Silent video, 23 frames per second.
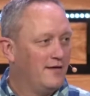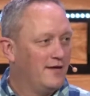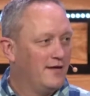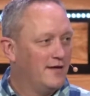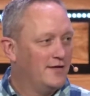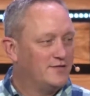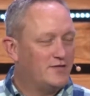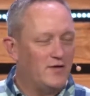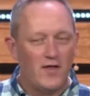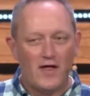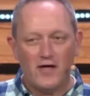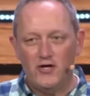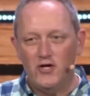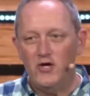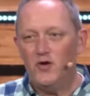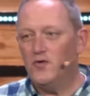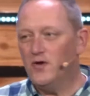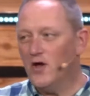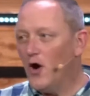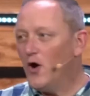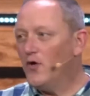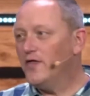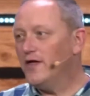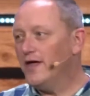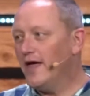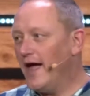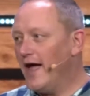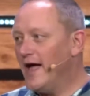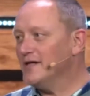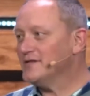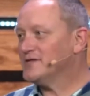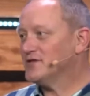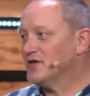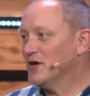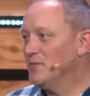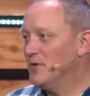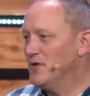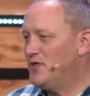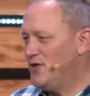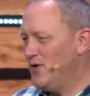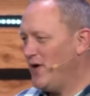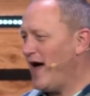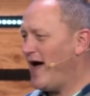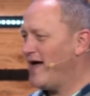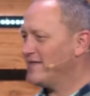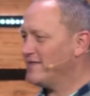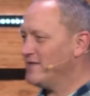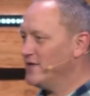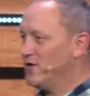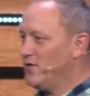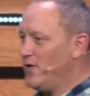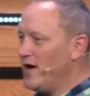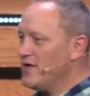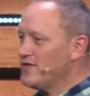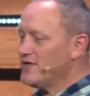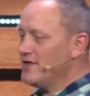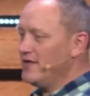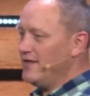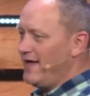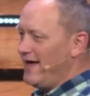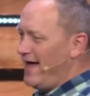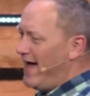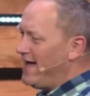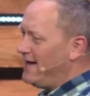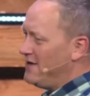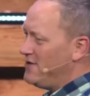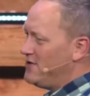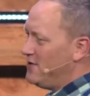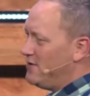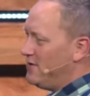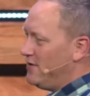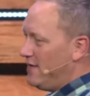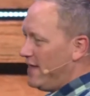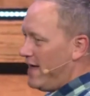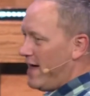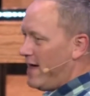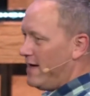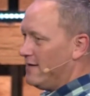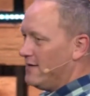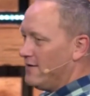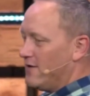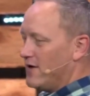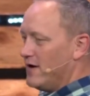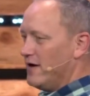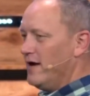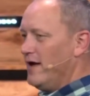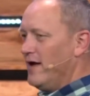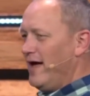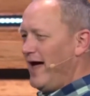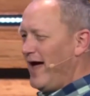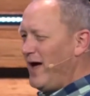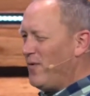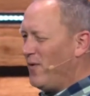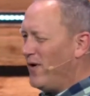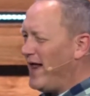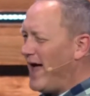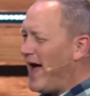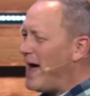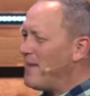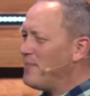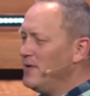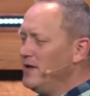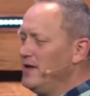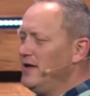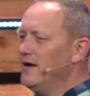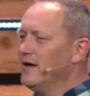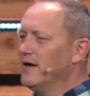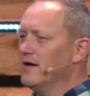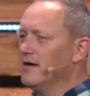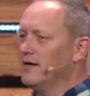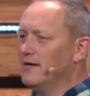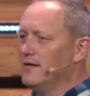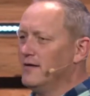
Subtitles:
So like, you know the answer, but you ask the question like, hey, did you do that? Or, hey, what happened here?